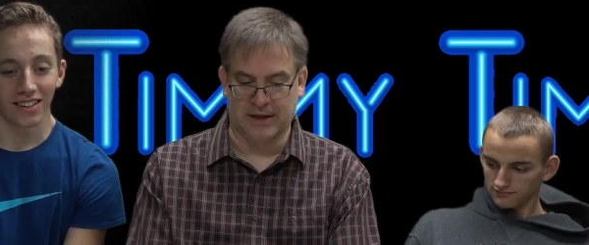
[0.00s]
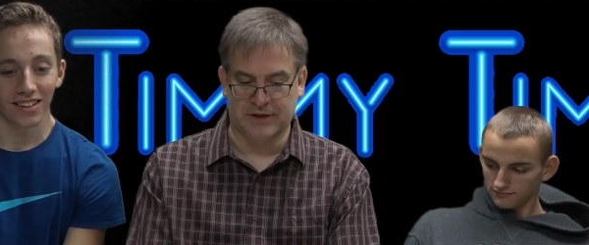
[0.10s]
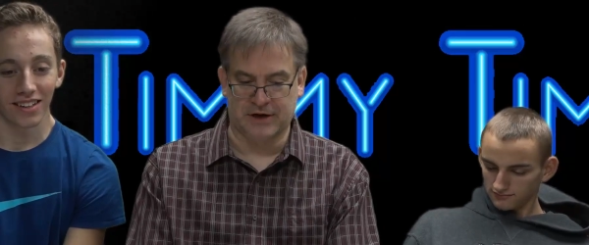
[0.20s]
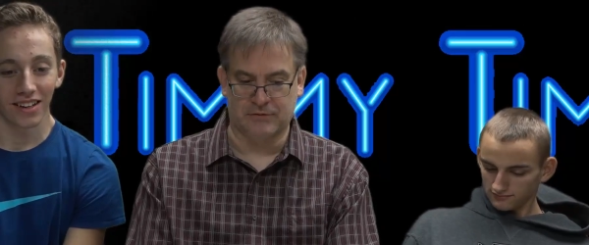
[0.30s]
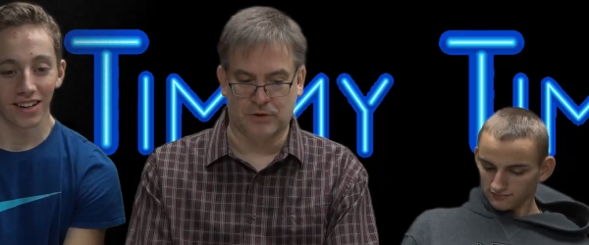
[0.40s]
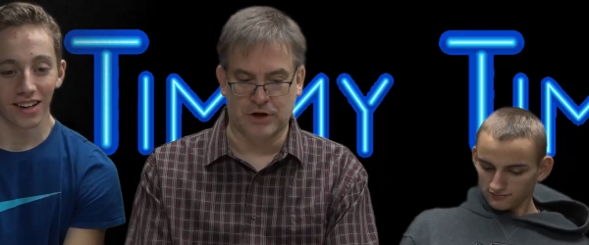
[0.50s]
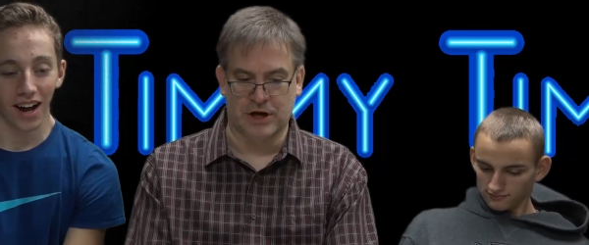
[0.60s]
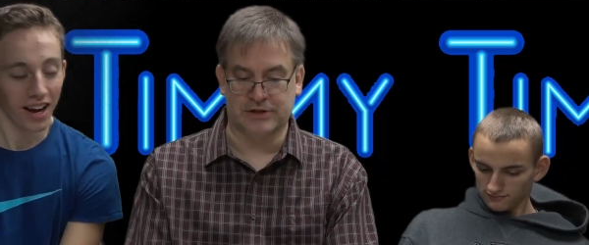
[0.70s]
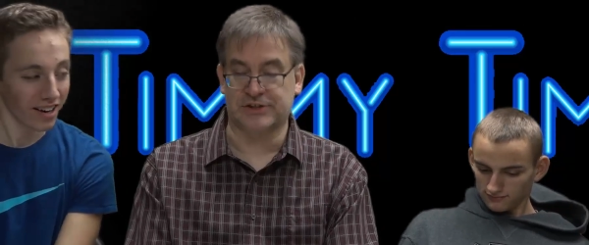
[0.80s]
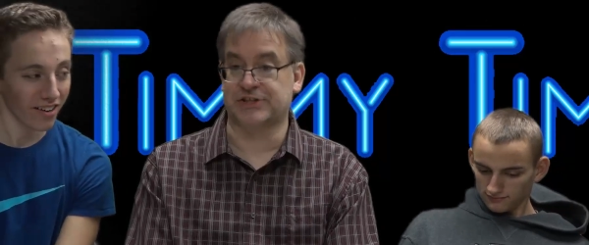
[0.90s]
Speaker 1: and there were
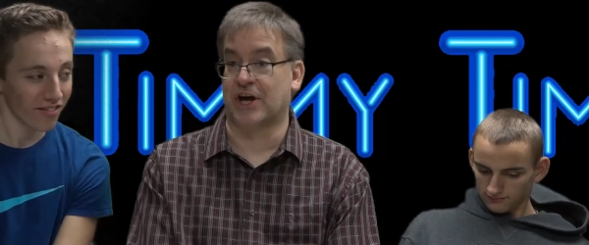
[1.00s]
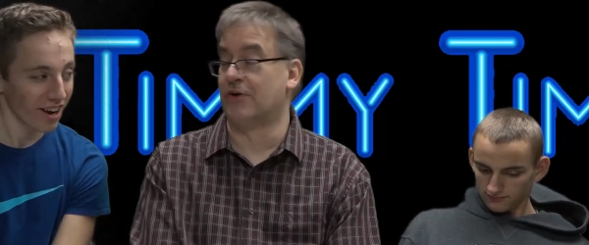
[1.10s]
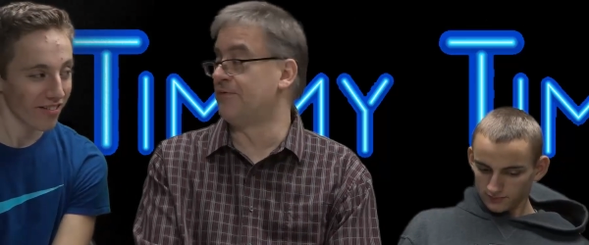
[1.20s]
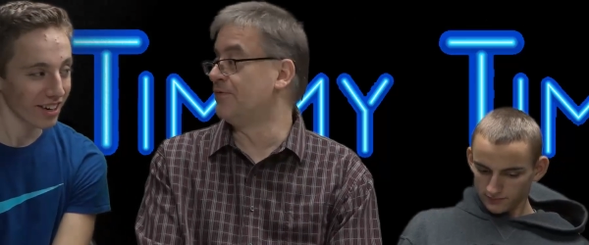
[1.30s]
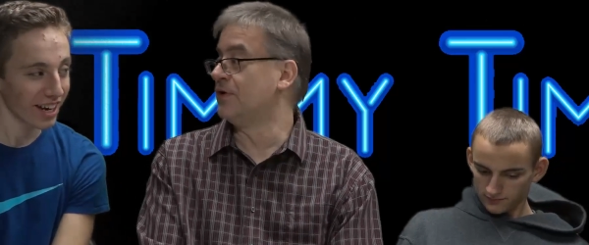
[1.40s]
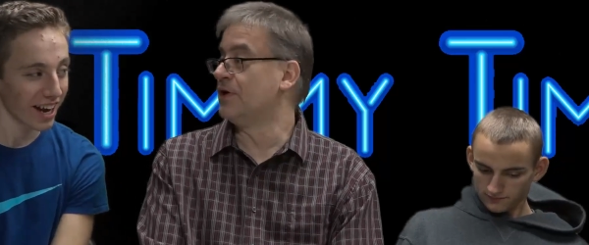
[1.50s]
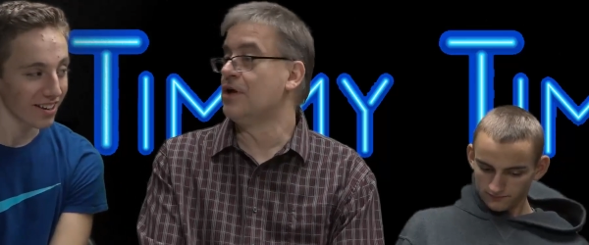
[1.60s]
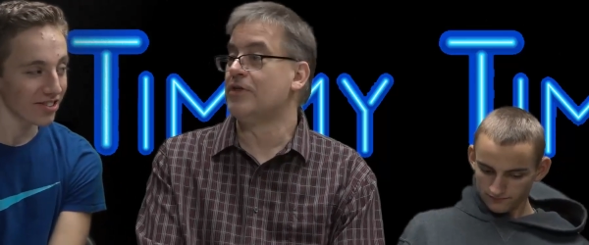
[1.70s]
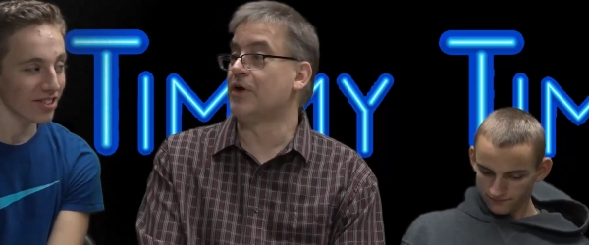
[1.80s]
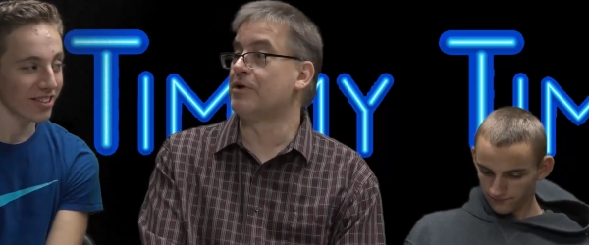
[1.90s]
not cell.
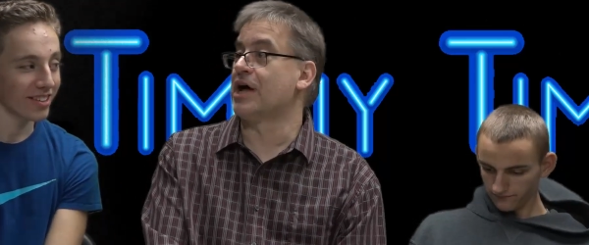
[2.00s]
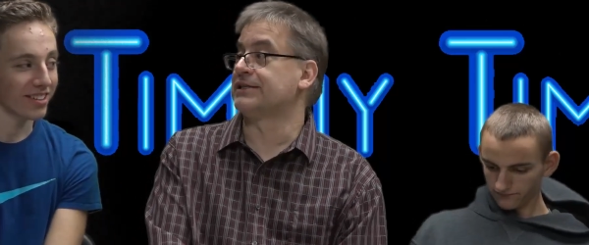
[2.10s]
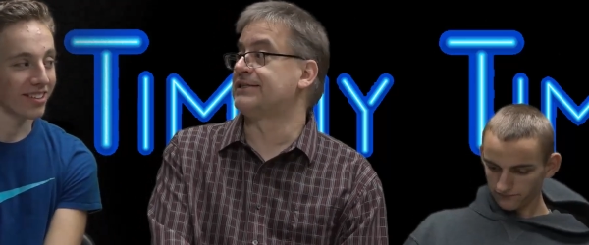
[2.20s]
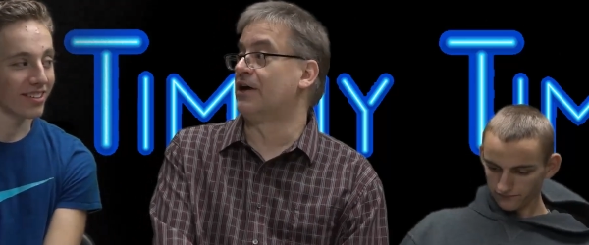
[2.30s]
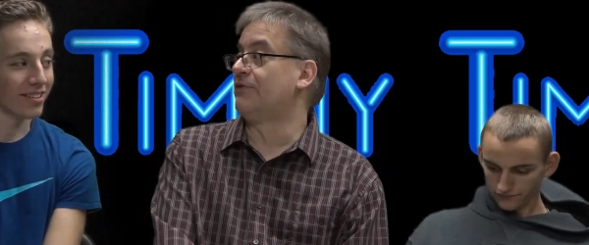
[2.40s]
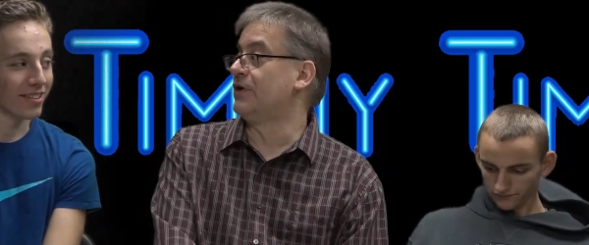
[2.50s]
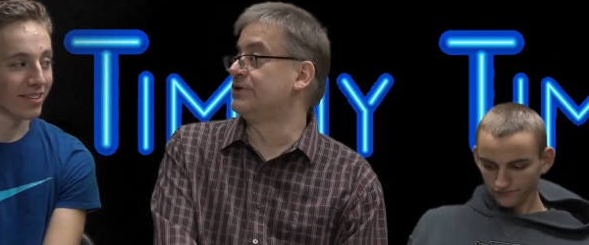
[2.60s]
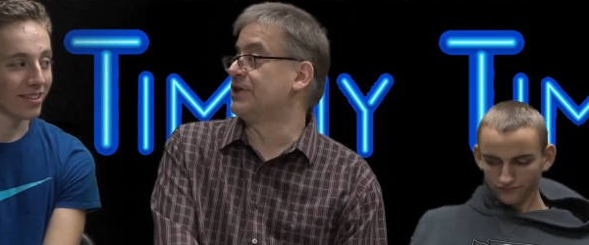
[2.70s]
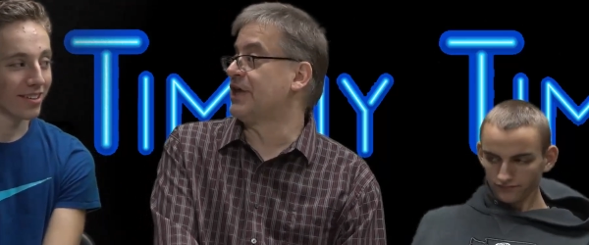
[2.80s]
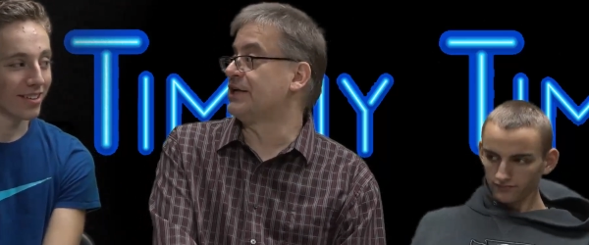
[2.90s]
There were not cell
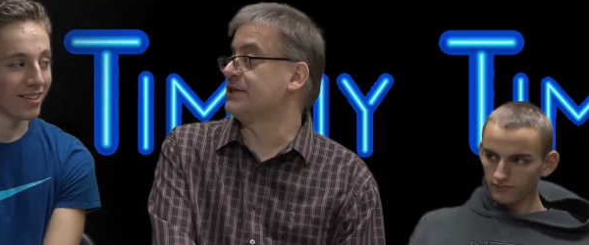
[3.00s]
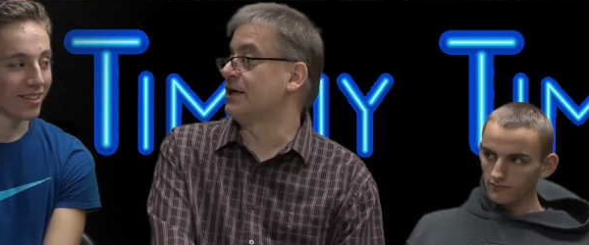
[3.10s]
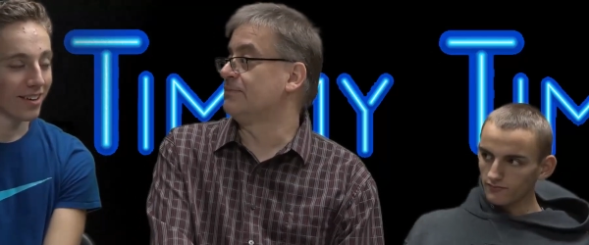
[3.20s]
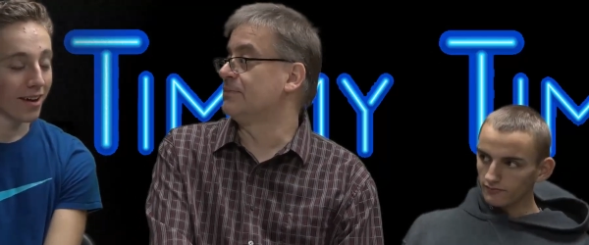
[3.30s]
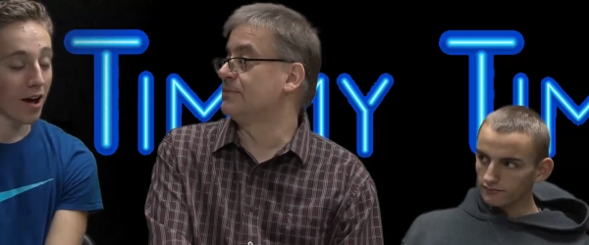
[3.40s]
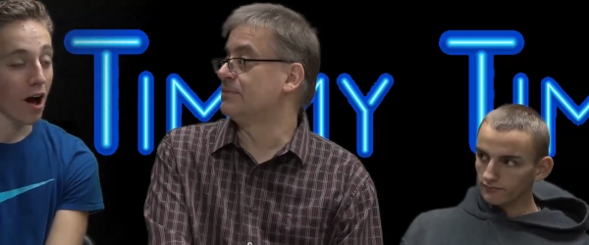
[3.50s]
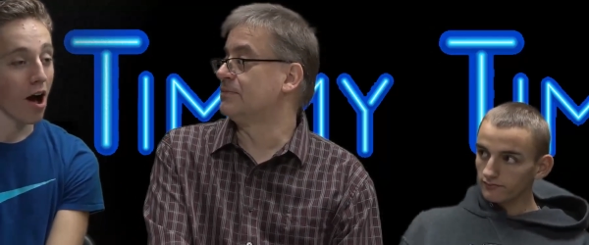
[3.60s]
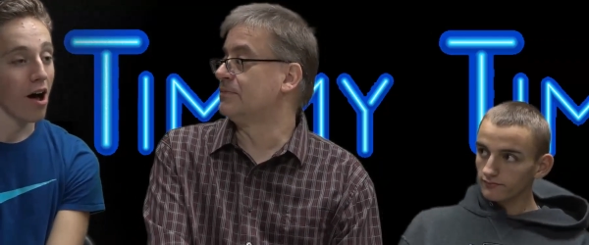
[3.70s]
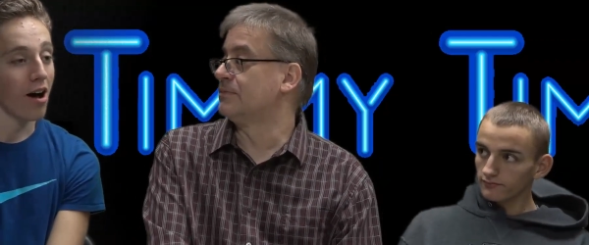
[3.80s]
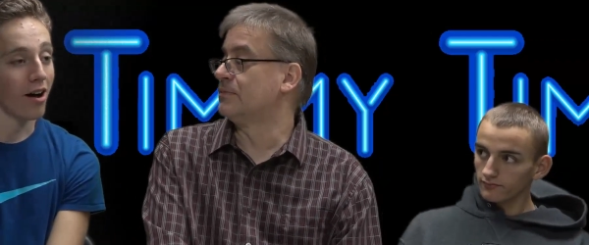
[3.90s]
phones at that time.
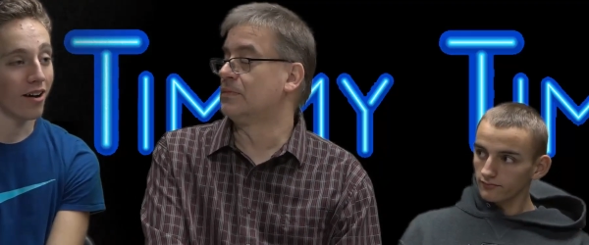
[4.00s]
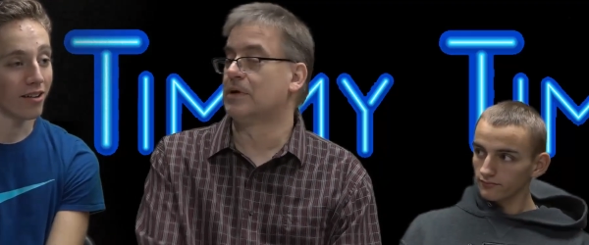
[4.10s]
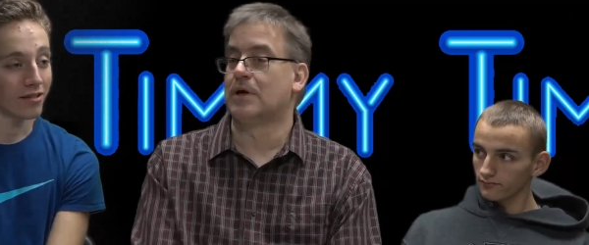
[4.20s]
Oh.